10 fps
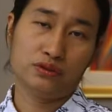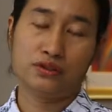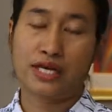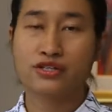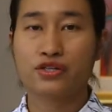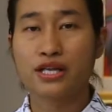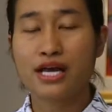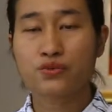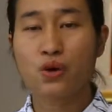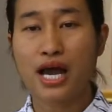Okay, so
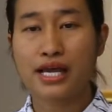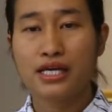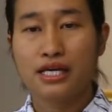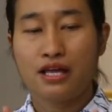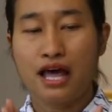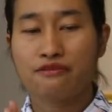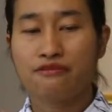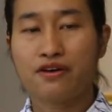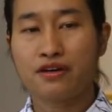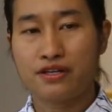that's why at
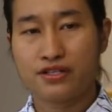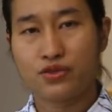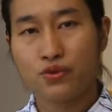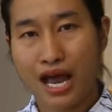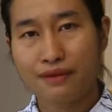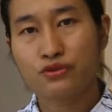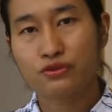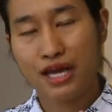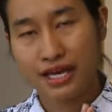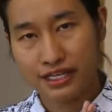first you have
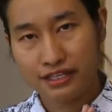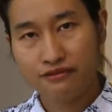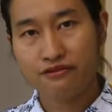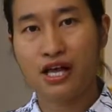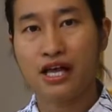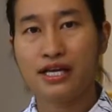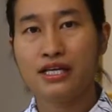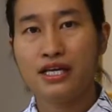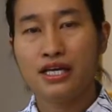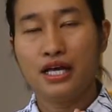to identify
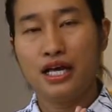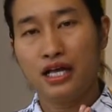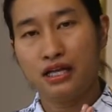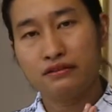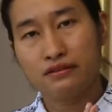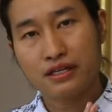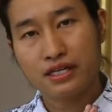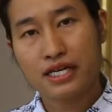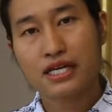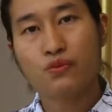the
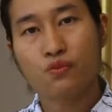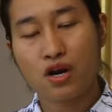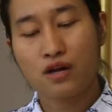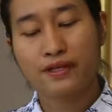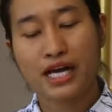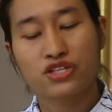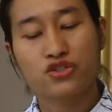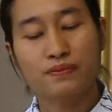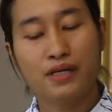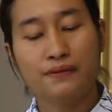need and want of the
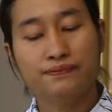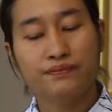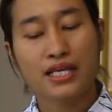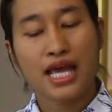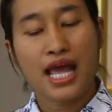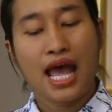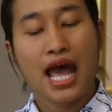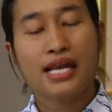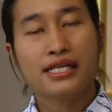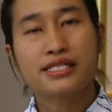customer.
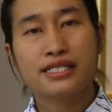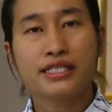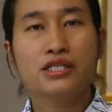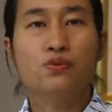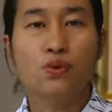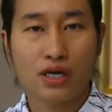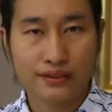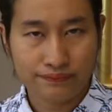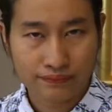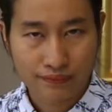And the second
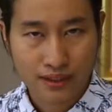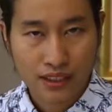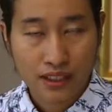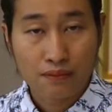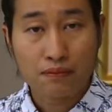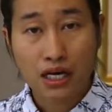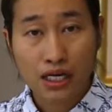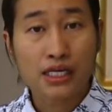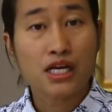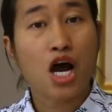one,
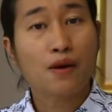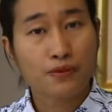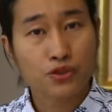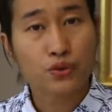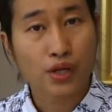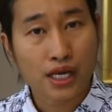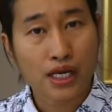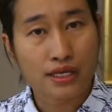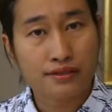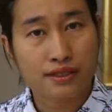marketing
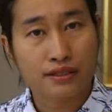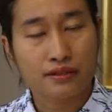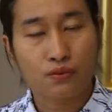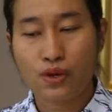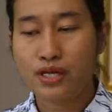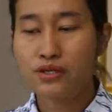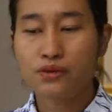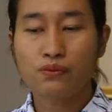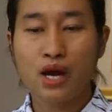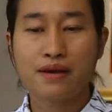opportunities. When
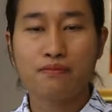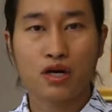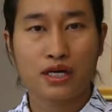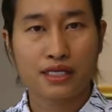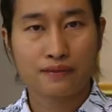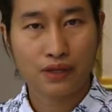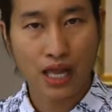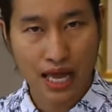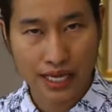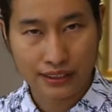you write marketing
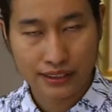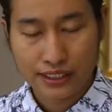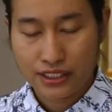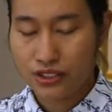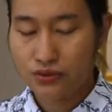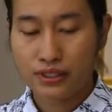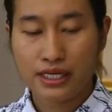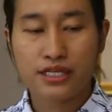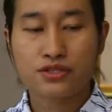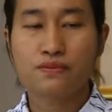plan, you
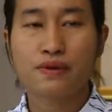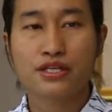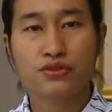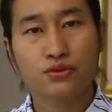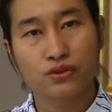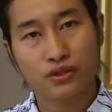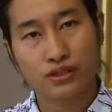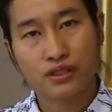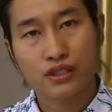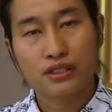need to make
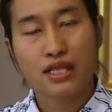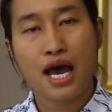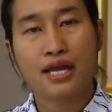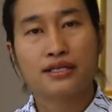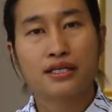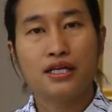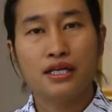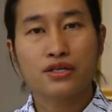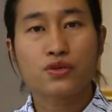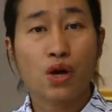sure that
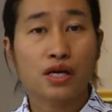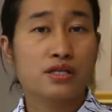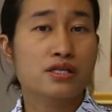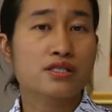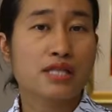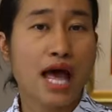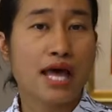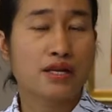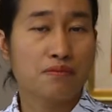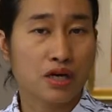you
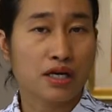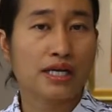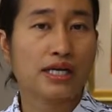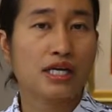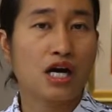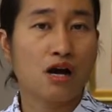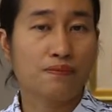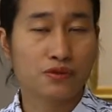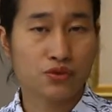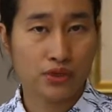understand the marketing
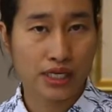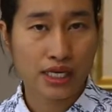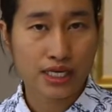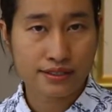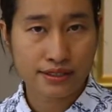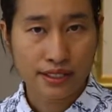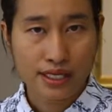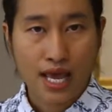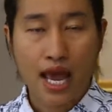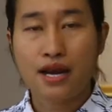opportunities.
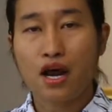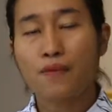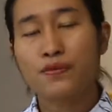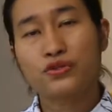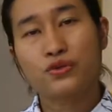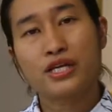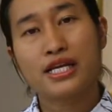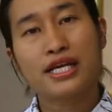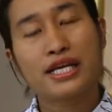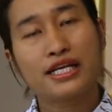And
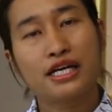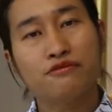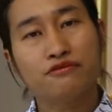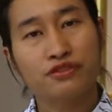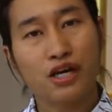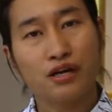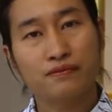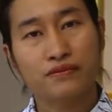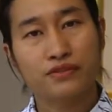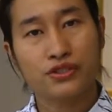opportunity can come
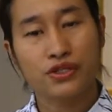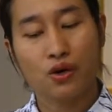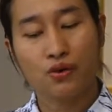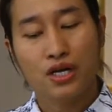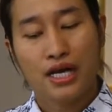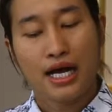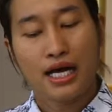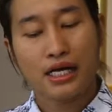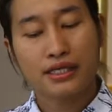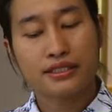from,
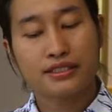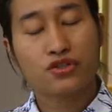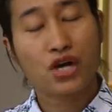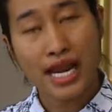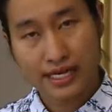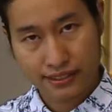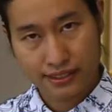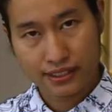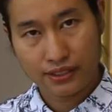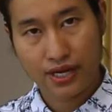the
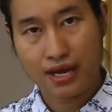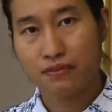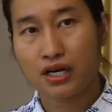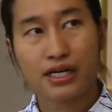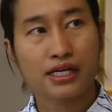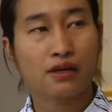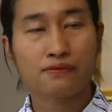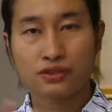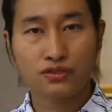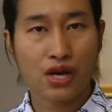trends. Okay, marketing of
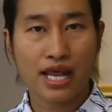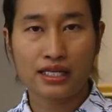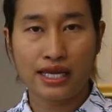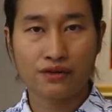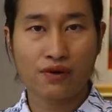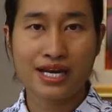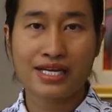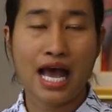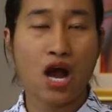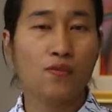the trend. Like right
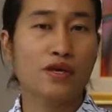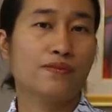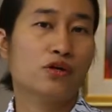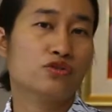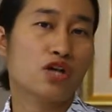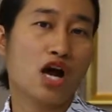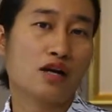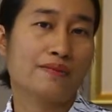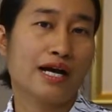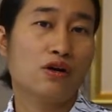now, people talk
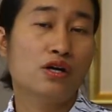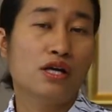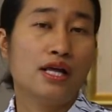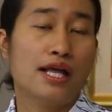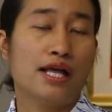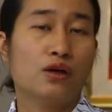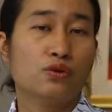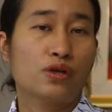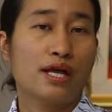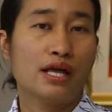about
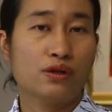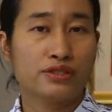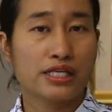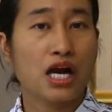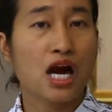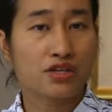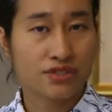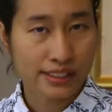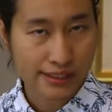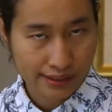healthy
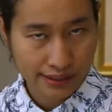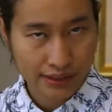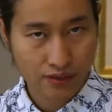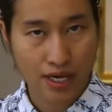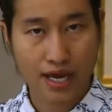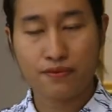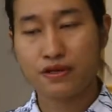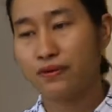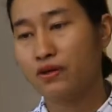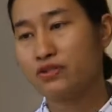conscious. Okay,
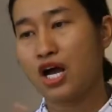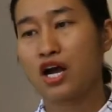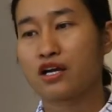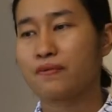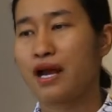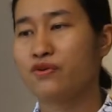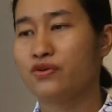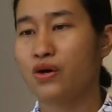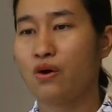people talk about